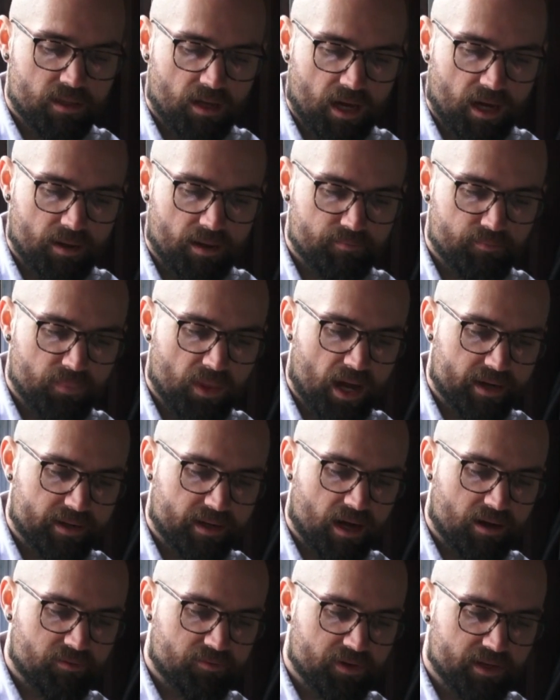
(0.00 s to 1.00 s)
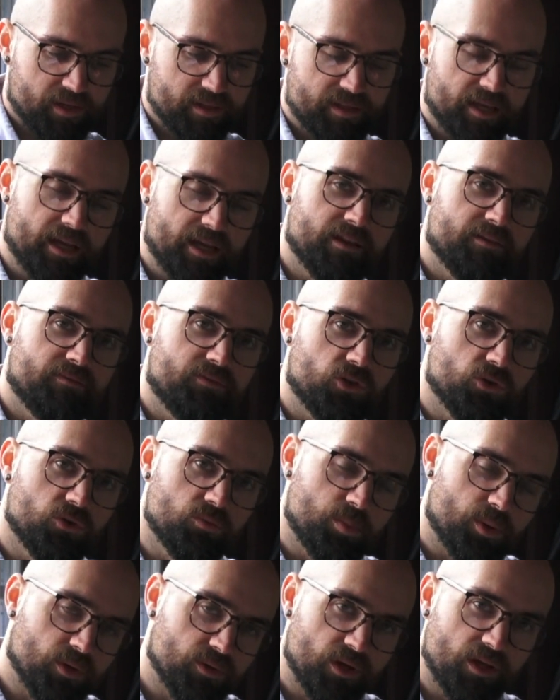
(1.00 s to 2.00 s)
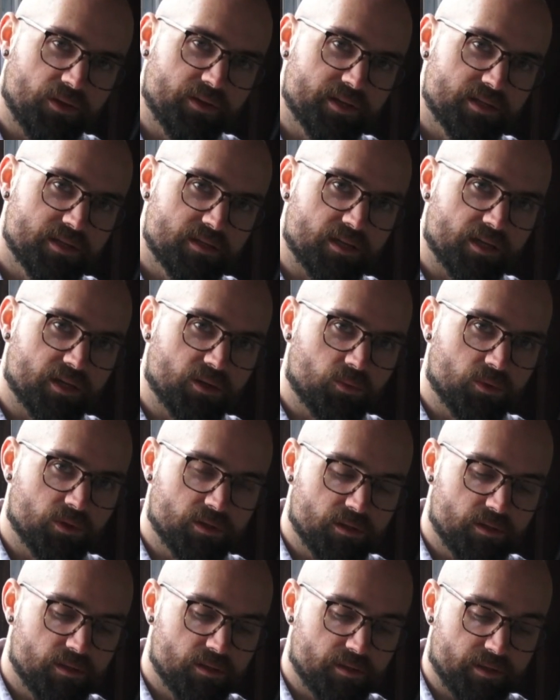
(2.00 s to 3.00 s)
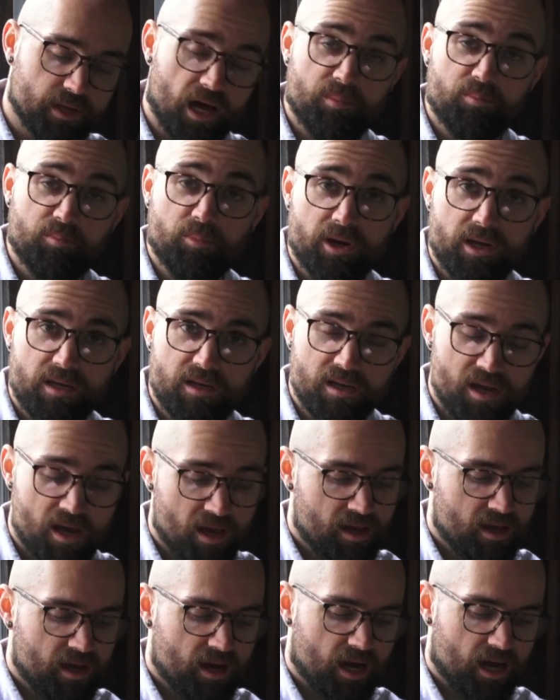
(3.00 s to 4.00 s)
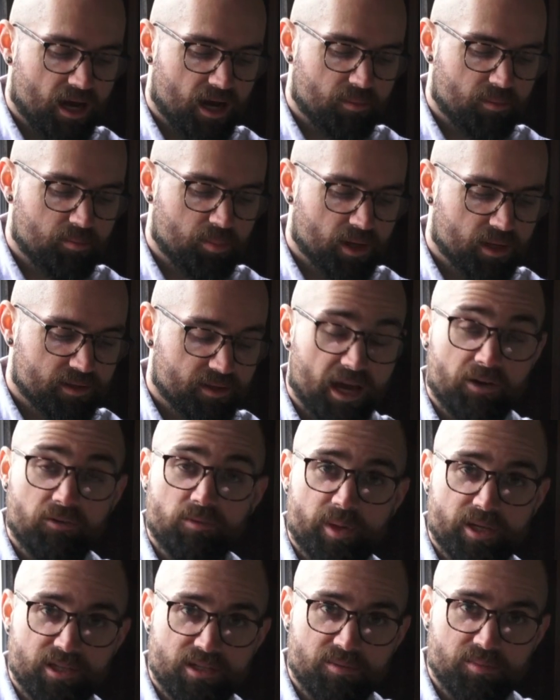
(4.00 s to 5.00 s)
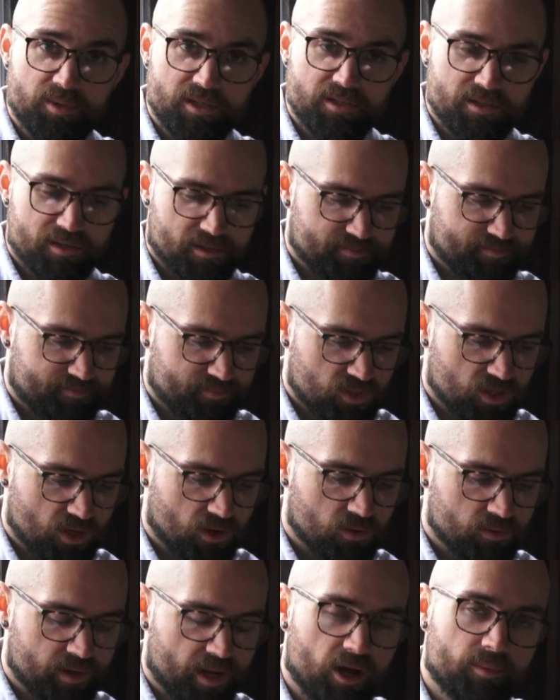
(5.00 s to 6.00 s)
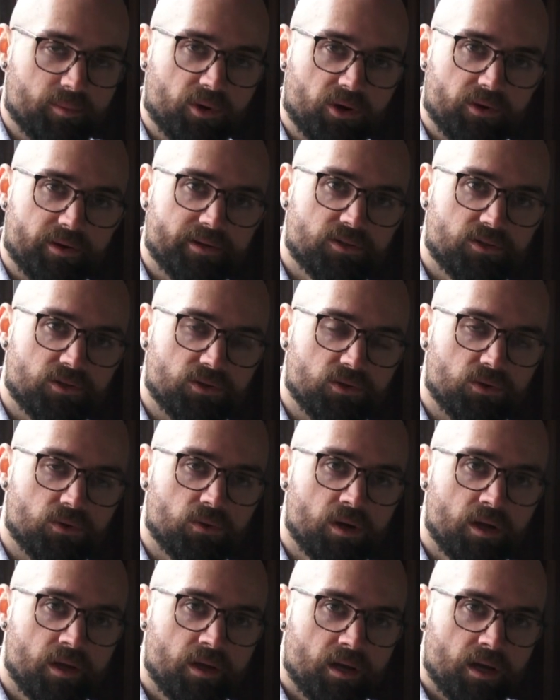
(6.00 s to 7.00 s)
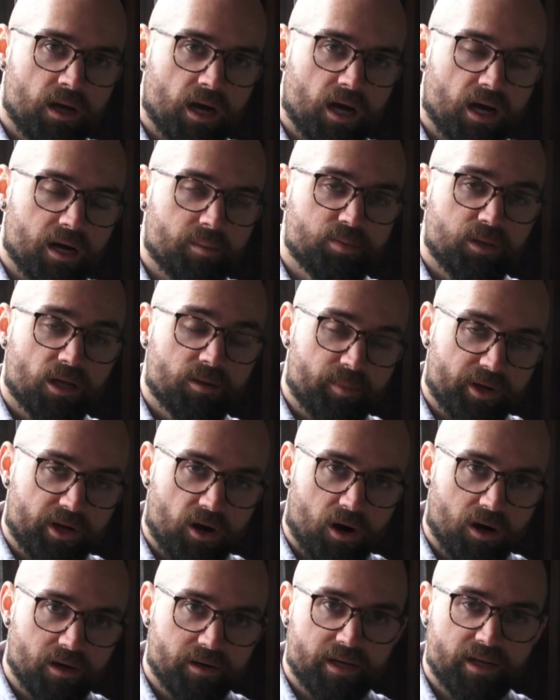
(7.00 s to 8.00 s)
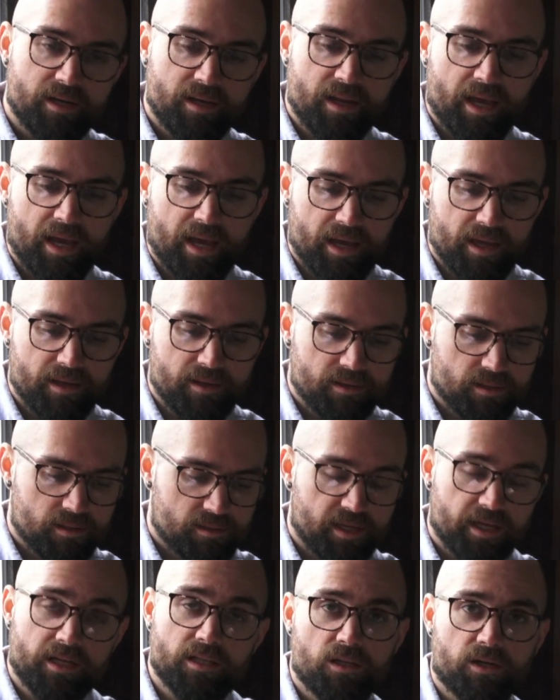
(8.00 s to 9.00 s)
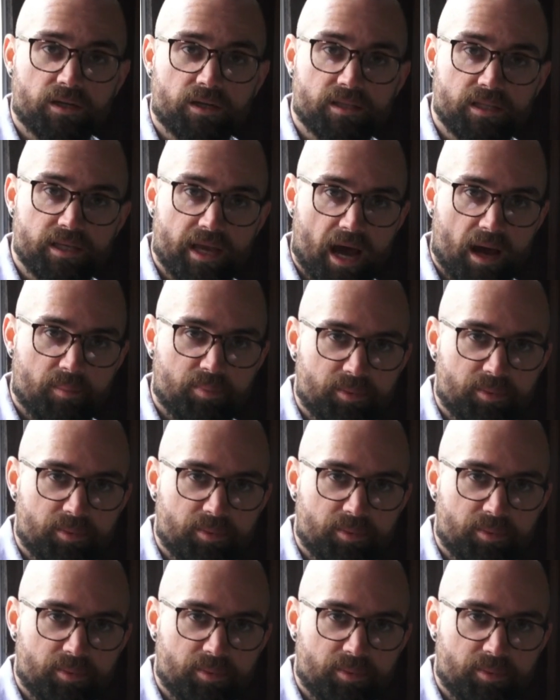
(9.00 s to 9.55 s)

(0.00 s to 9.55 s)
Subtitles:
I'm not confident that if you pulled on this it would not break, but that remains to be seen. So now I'm going to plug my car in and take a look at the app.